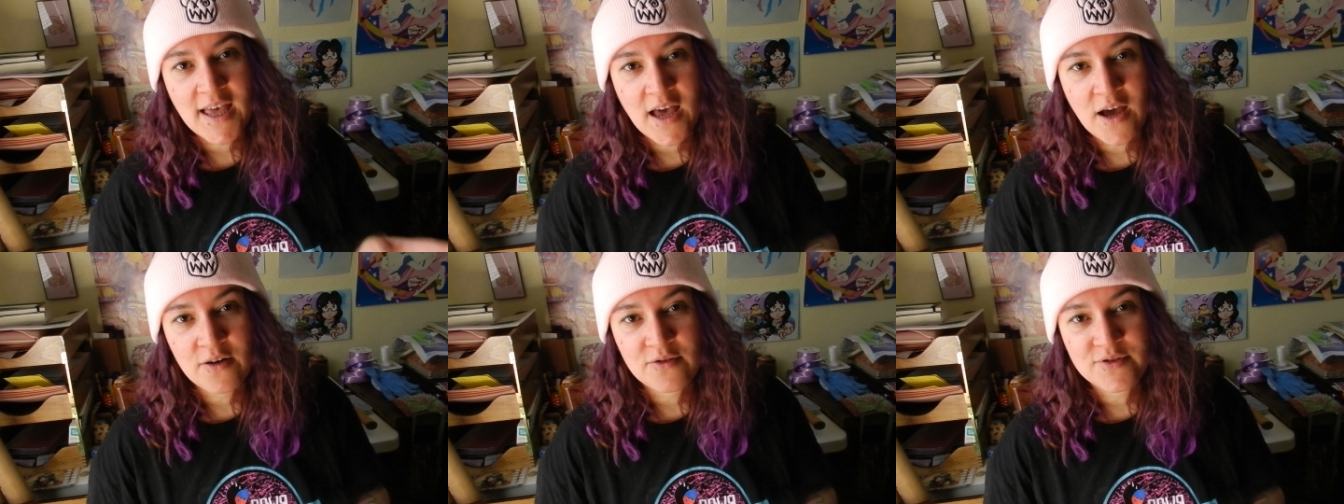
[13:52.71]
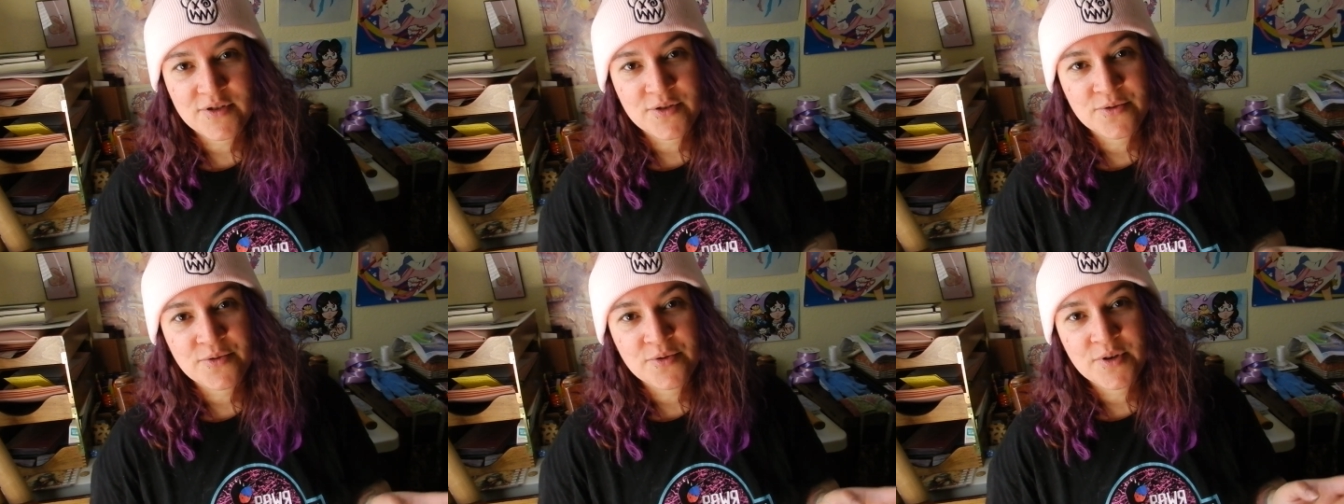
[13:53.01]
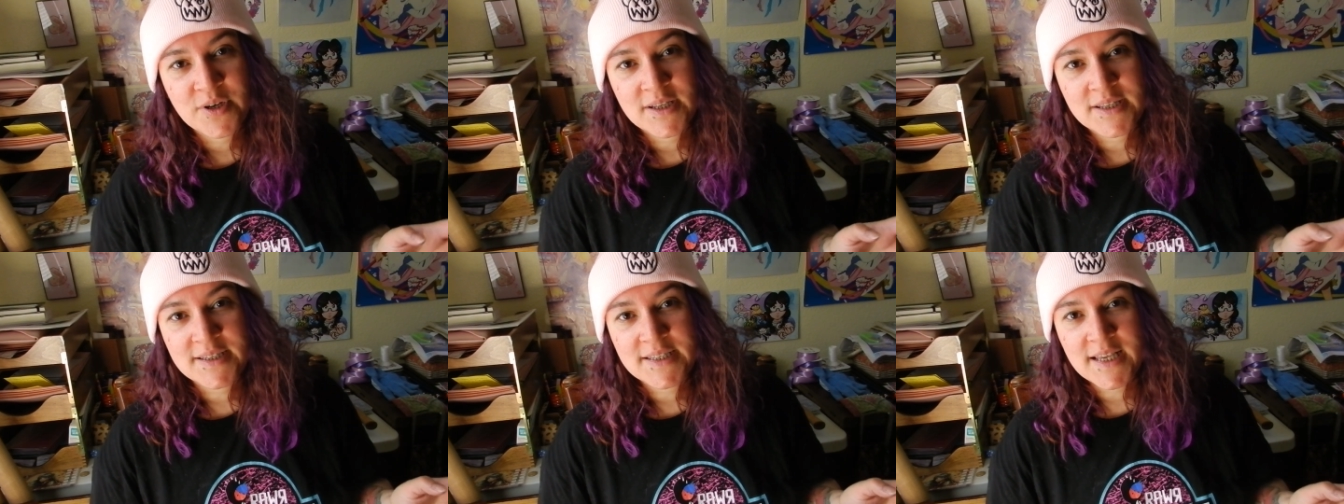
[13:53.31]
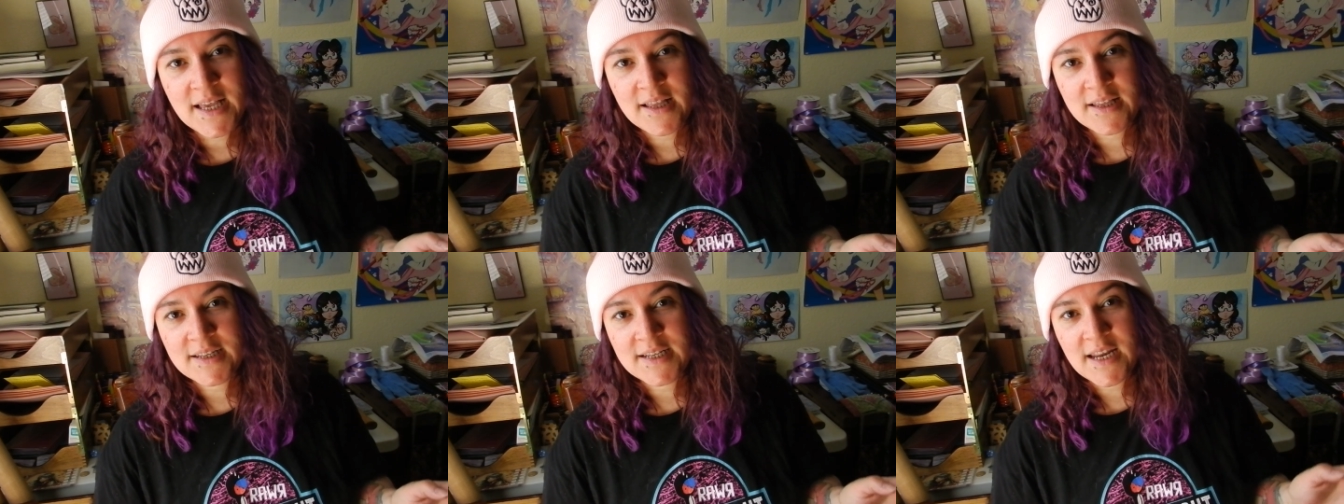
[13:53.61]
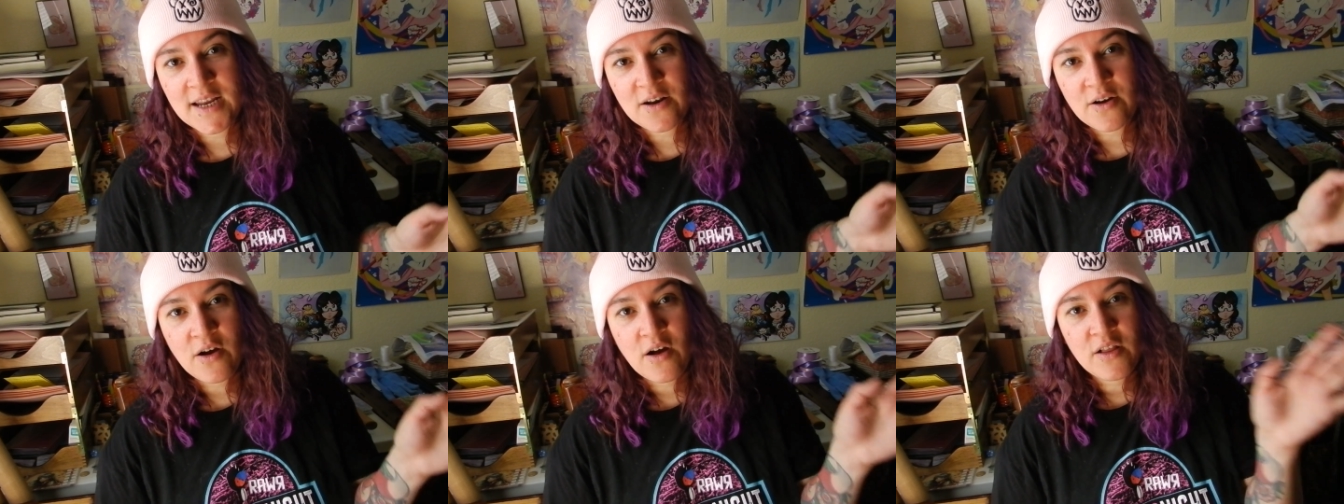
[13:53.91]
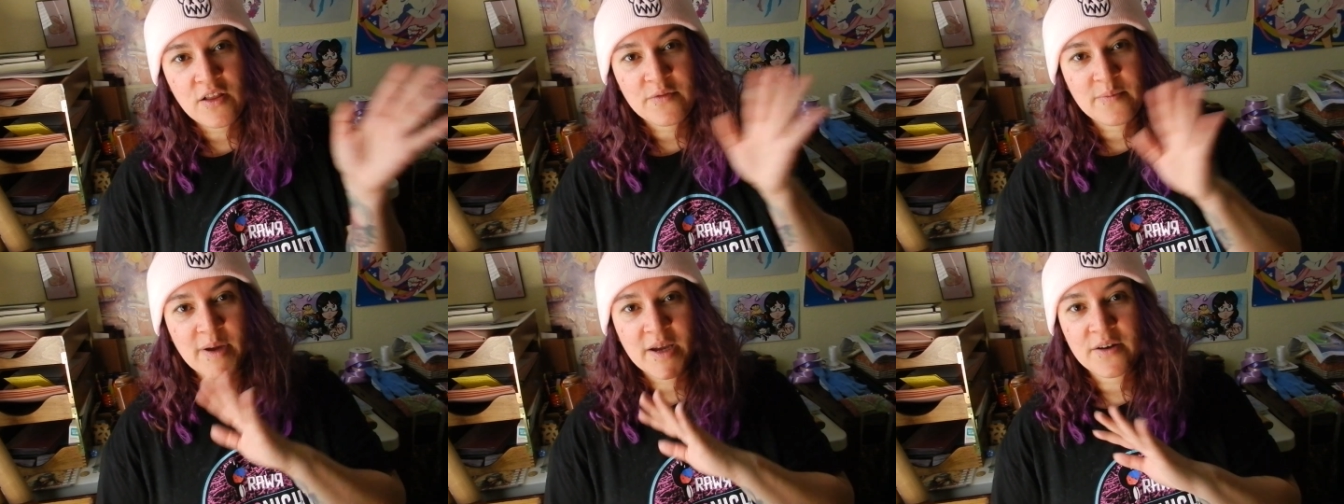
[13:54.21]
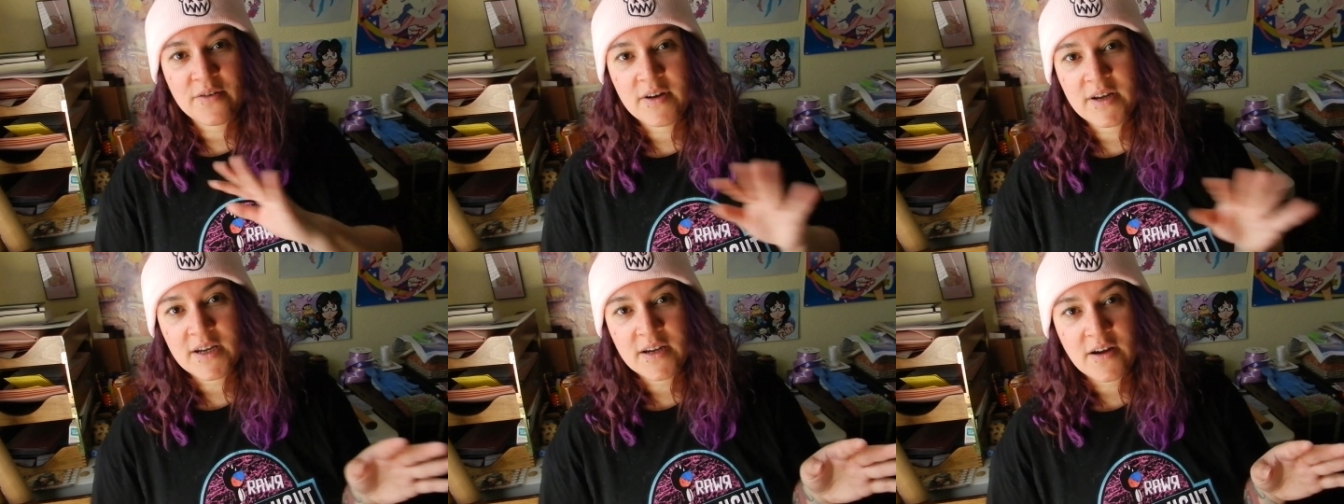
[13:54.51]
out to consolidate all of my
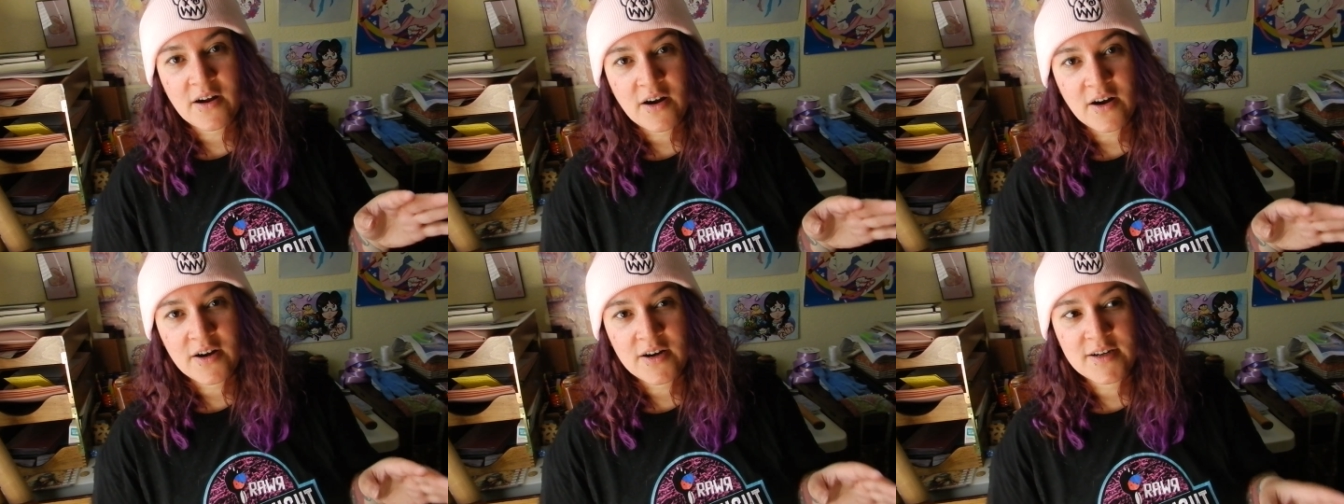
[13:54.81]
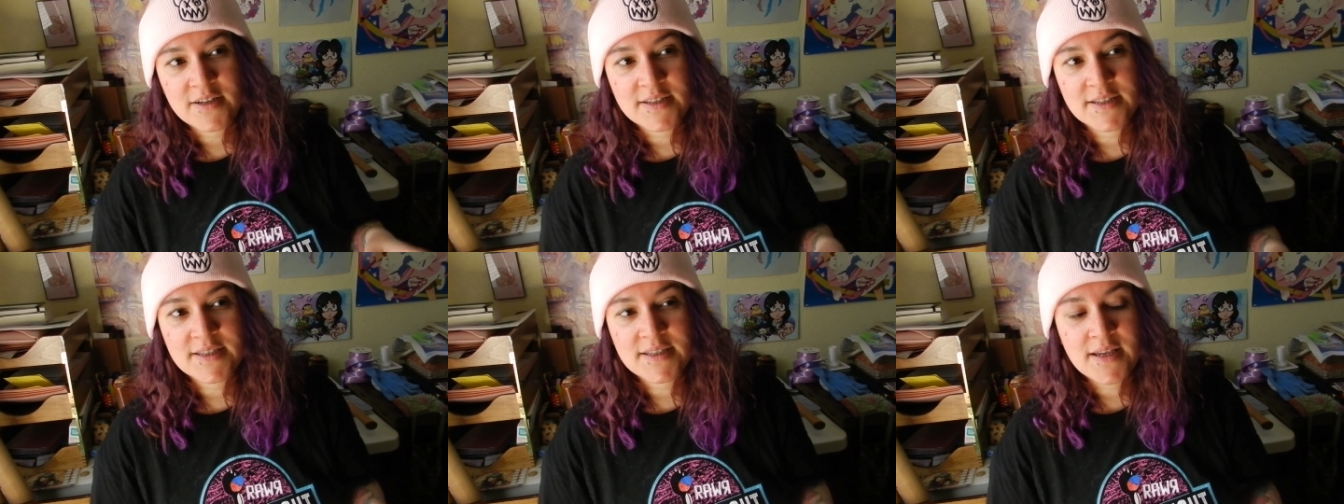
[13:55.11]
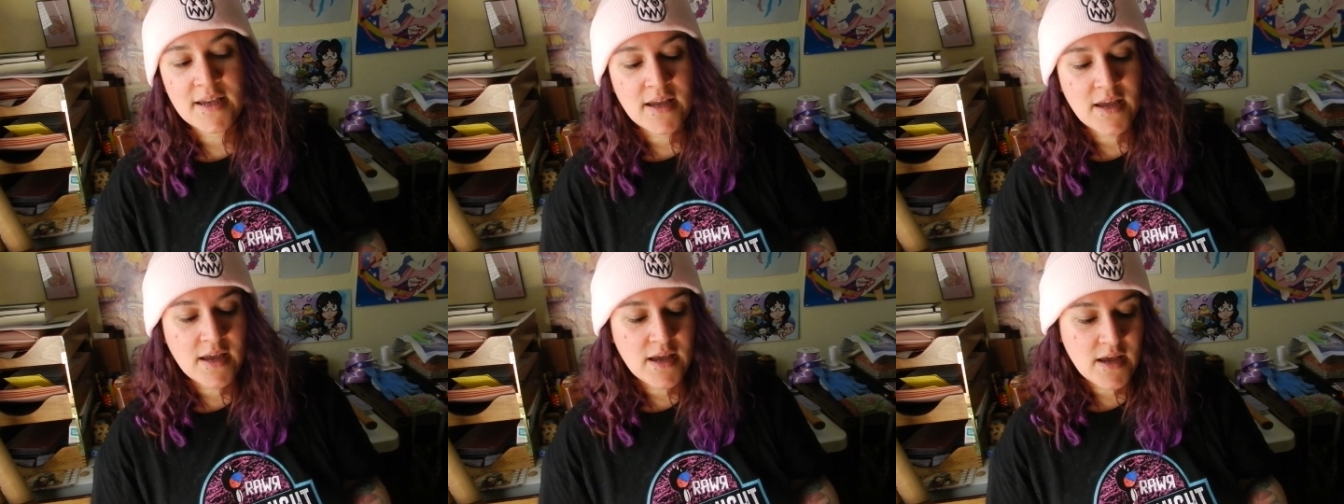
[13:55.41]
credit cards